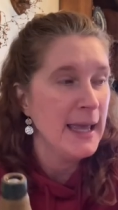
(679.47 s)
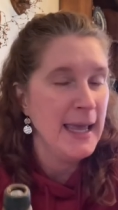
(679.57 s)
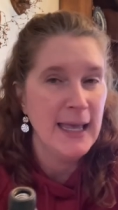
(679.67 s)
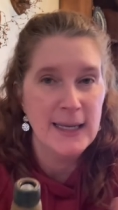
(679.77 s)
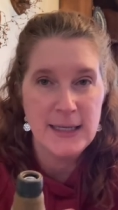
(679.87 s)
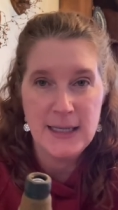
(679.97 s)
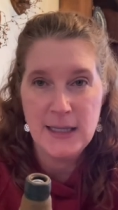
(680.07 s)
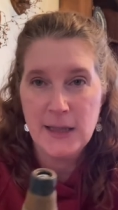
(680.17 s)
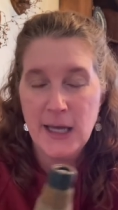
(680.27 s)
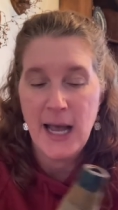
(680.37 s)
handy
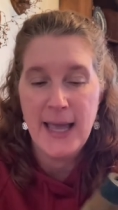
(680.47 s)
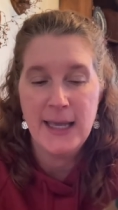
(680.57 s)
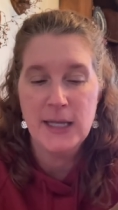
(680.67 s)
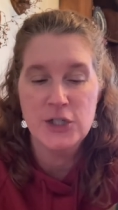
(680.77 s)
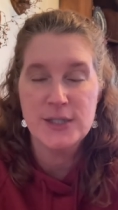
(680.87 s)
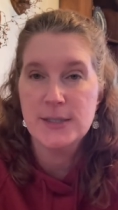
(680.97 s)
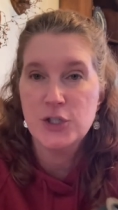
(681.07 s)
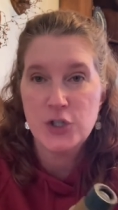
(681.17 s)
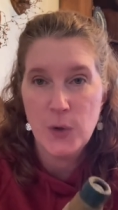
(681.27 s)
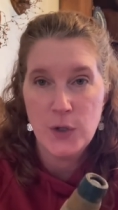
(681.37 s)
that I can just
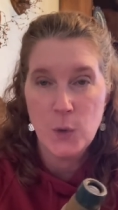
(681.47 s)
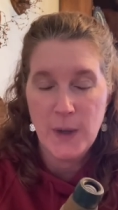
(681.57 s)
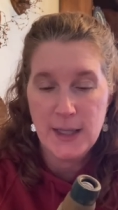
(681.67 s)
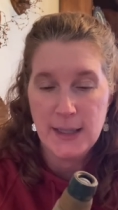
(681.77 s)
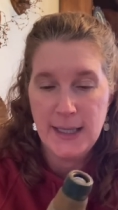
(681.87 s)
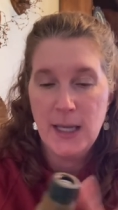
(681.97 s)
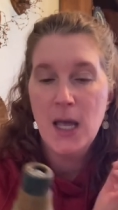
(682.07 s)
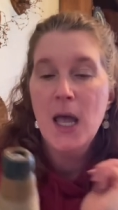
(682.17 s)
show you quickly